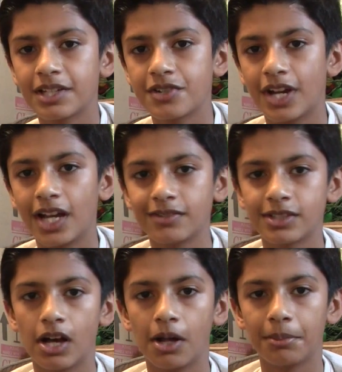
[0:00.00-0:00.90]
can drive,
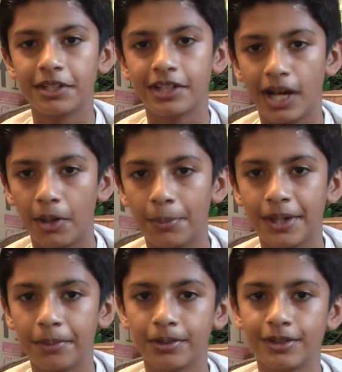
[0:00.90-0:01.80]
so I'll be I'll
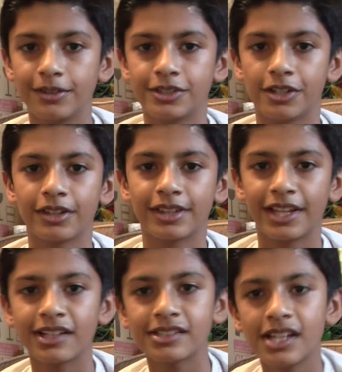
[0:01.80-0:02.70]
be able to do certain
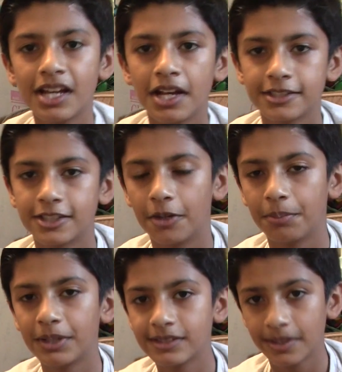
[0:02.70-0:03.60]
things. So
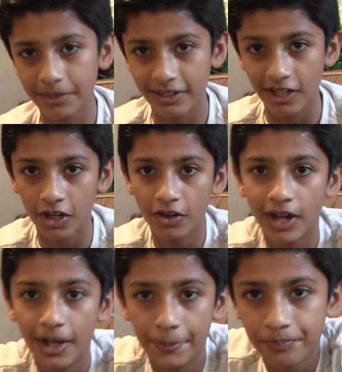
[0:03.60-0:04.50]
please let me know.
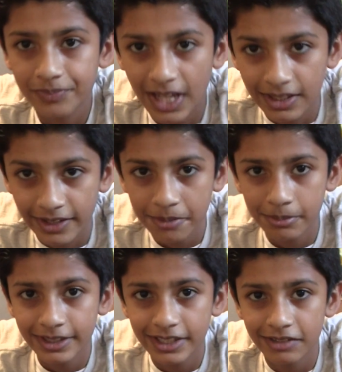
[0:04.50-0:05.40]
Um, I like
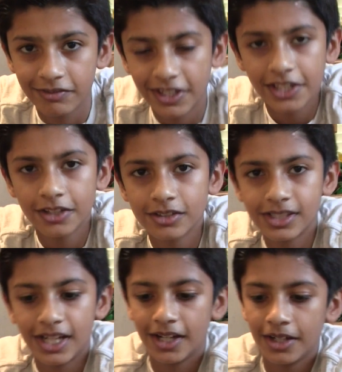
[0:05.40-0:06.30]
making videos.
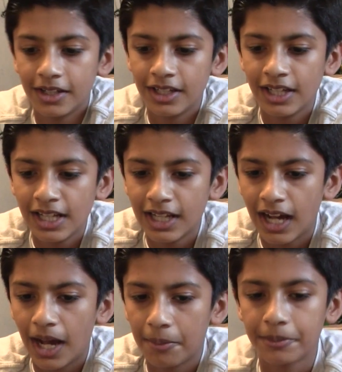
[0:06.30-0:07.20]
Uh,
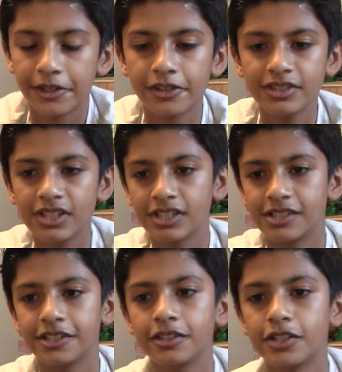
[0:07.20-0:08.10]
I'm new to
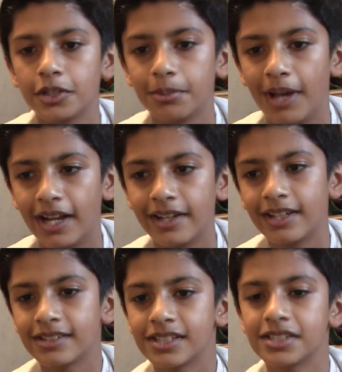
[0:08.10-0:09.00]
this YouTube
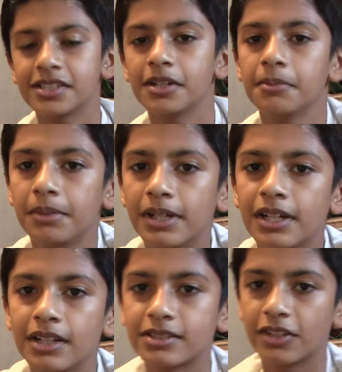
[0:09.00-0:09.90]
editing system,
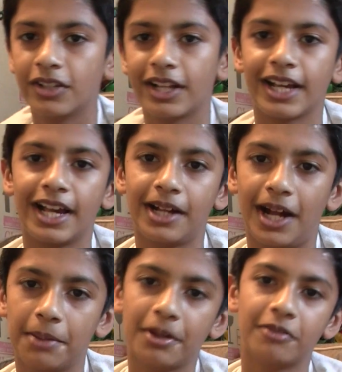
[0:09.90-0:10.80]
so like I,
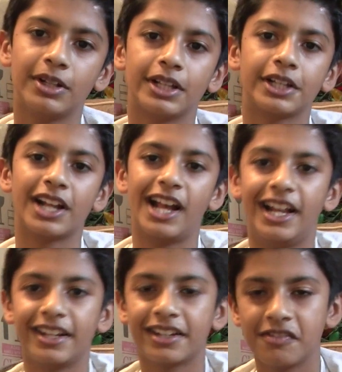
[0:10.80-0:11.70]
I'm not really good at
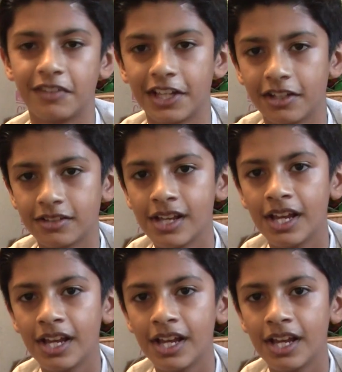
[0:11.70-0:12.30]
editing videos,